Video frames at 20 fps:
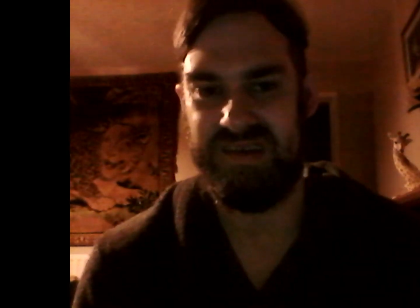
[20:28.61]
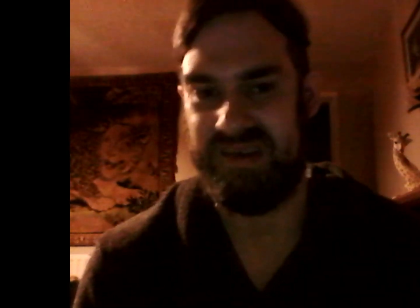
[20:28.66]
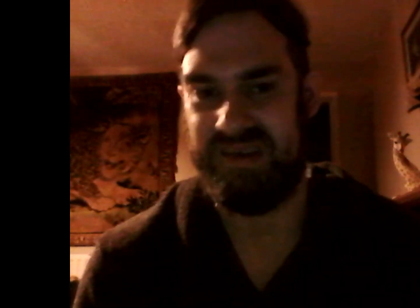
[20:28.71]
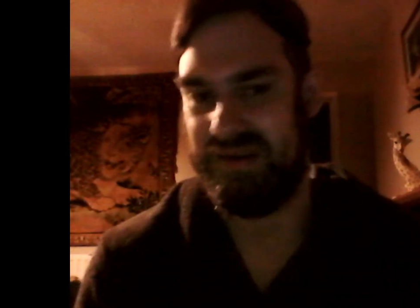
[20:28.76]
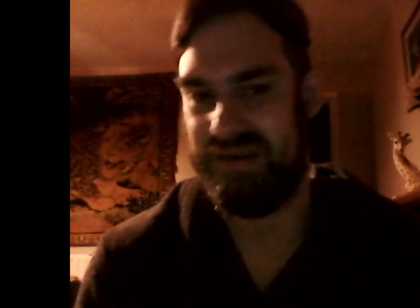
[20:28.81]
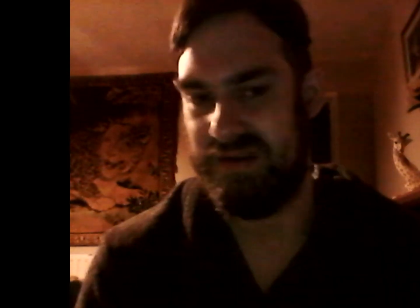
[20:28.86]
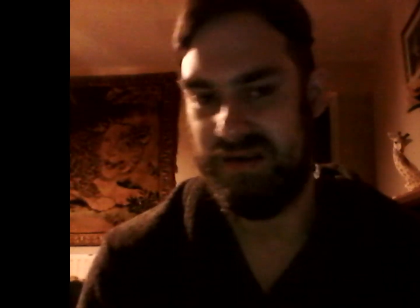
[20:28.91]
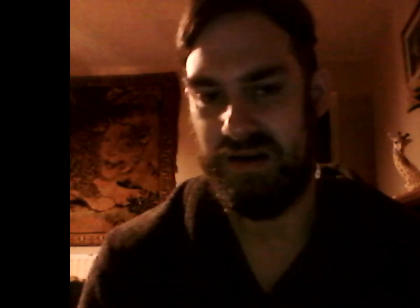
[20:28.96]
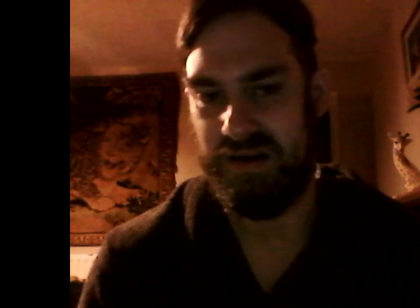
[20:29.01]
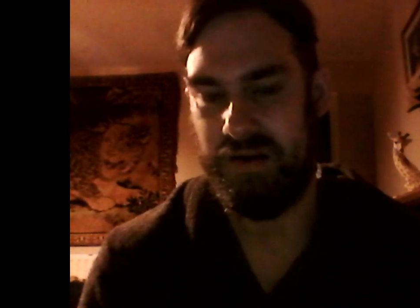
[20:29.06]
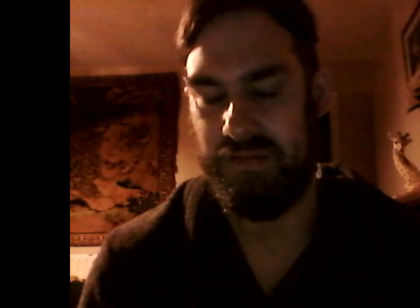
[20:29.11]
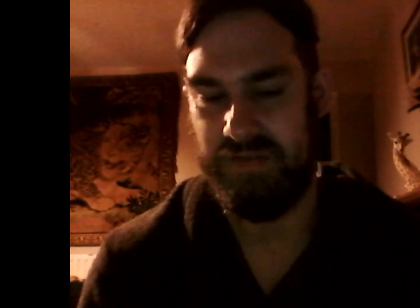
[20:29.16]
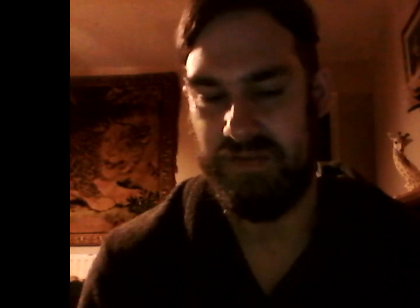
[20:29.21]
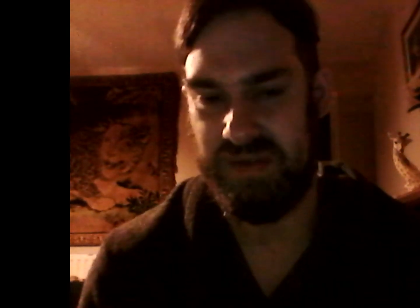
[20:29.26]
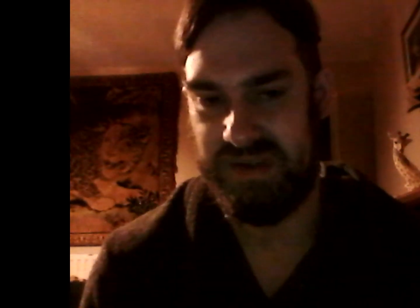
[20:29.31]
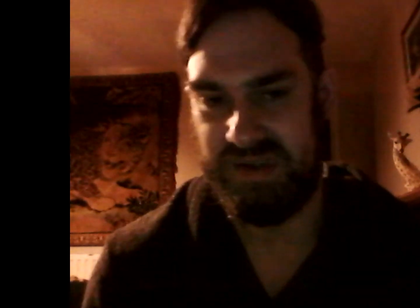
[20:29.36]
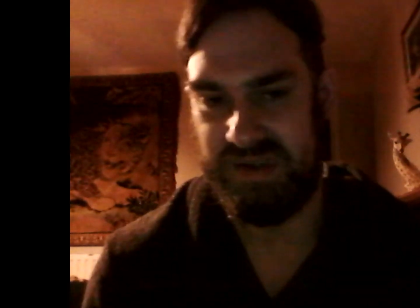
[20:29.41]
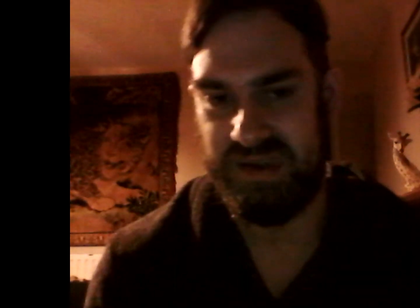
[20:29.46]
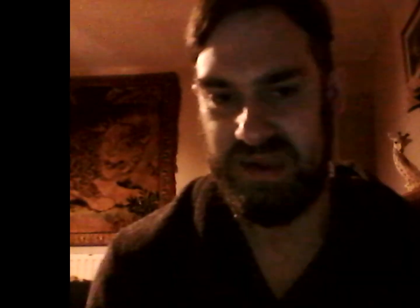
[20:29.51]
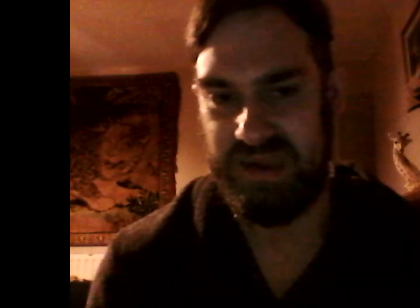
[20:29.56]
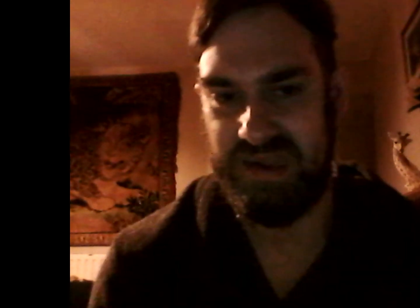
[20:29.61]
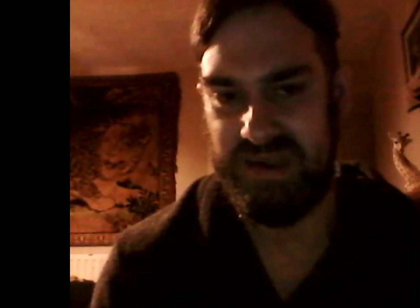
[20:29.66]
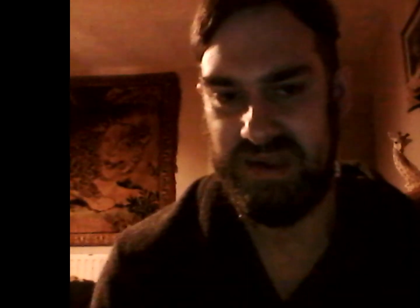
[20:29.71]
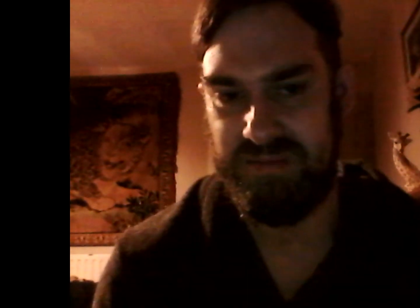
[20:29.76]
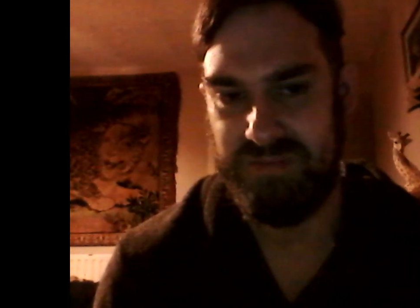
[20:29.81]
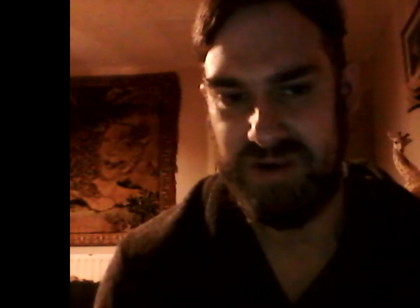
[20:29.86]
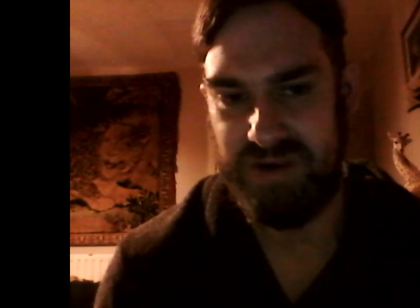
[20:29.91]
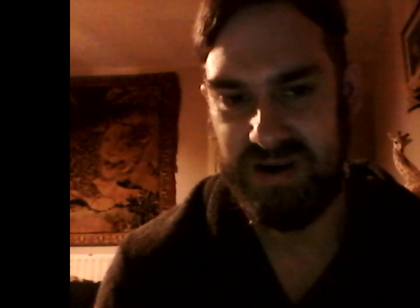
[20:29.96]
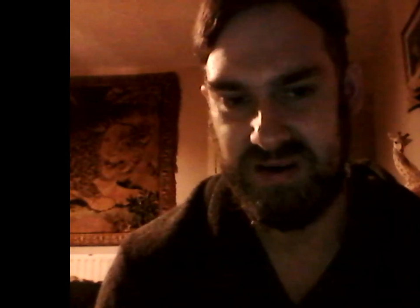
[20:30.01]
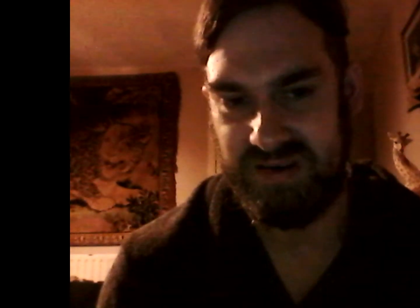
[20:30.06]
and obviously he
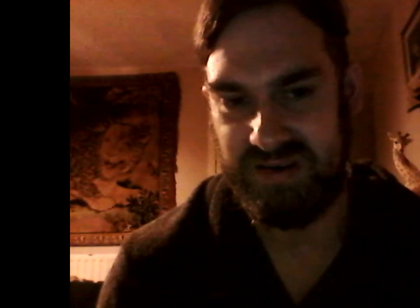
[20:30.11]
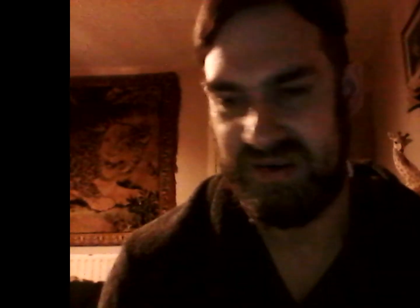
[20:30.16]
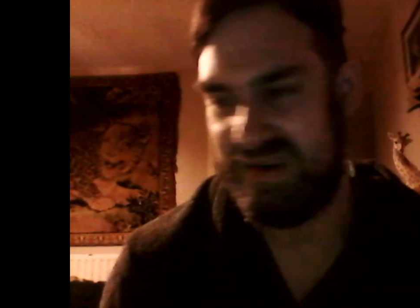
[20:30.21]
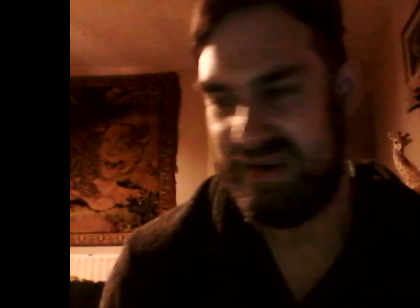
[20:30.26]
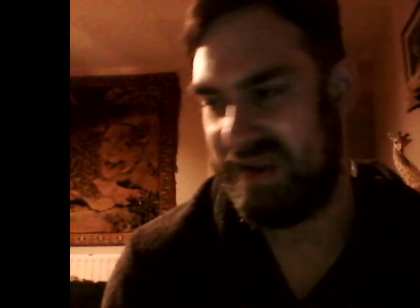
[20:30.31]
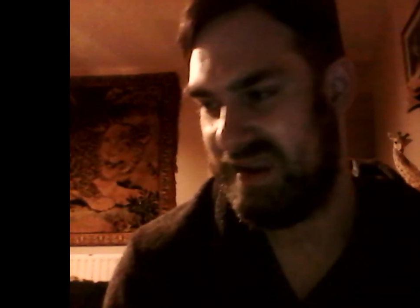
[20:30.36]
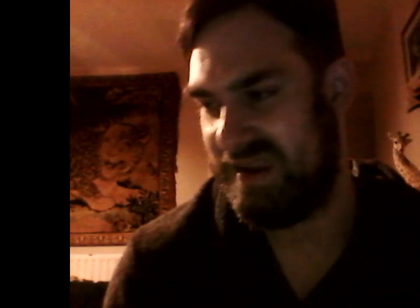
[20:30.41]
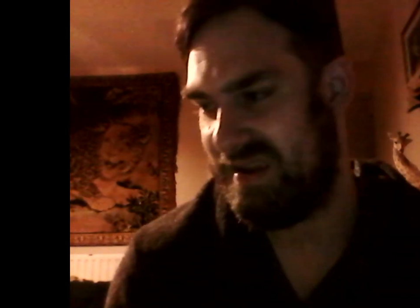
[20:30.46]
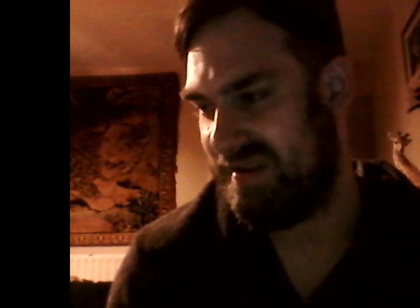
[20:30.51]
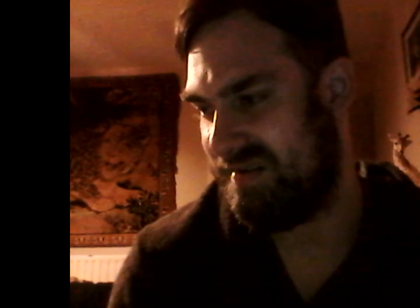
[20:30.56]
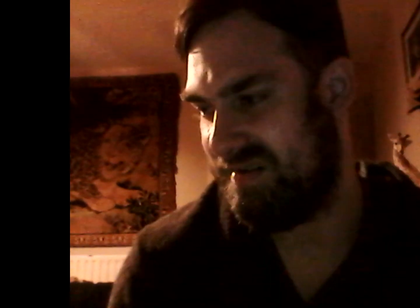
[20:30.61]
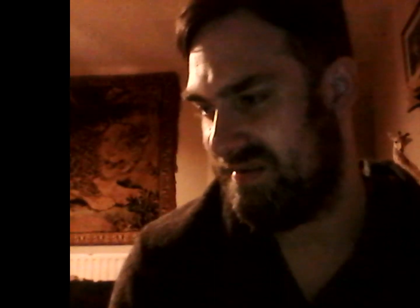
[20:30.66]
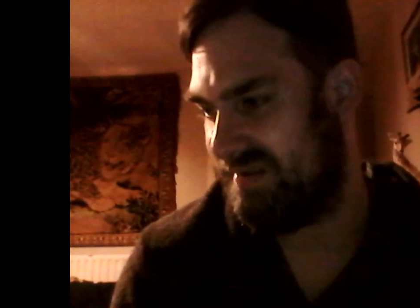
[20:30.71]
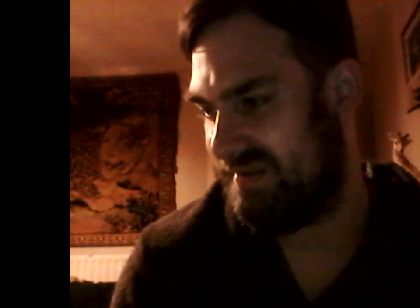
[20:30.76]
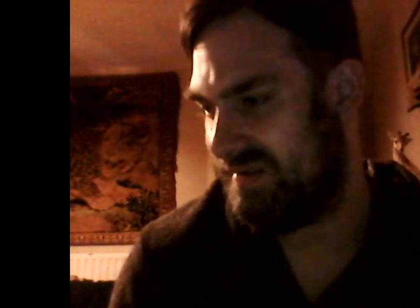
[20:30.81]
marked down